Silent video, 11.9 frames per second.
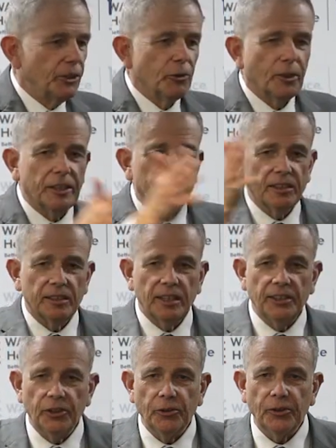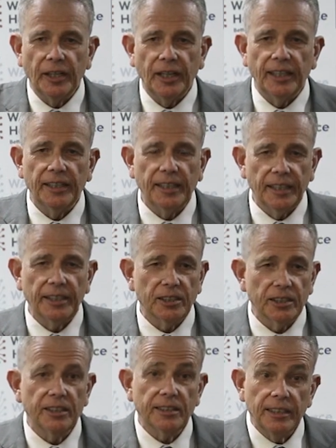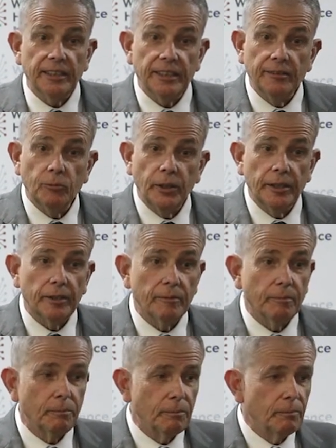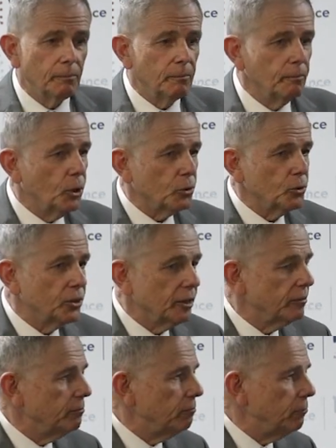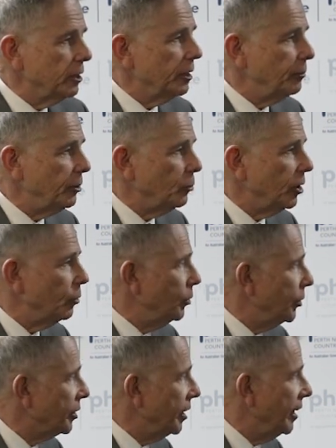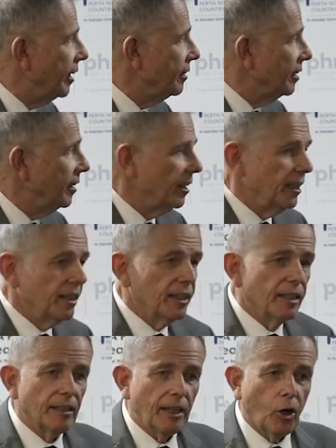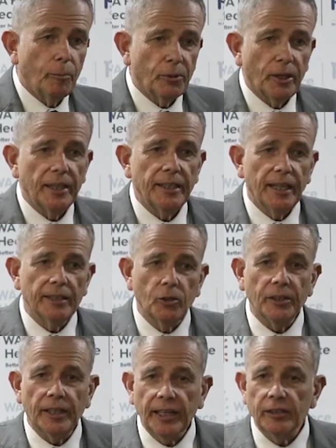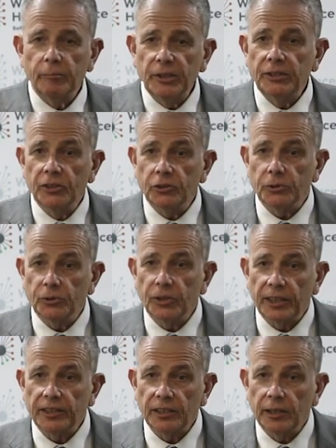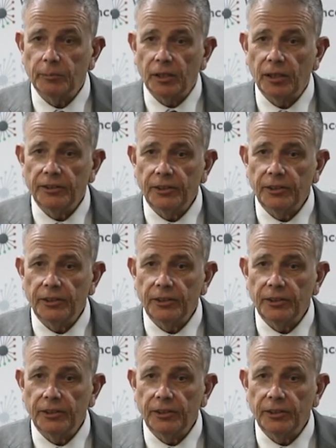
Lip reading: US and the UK and actually see where models that have really been well worked out operate, and look at how the business rules actually apply.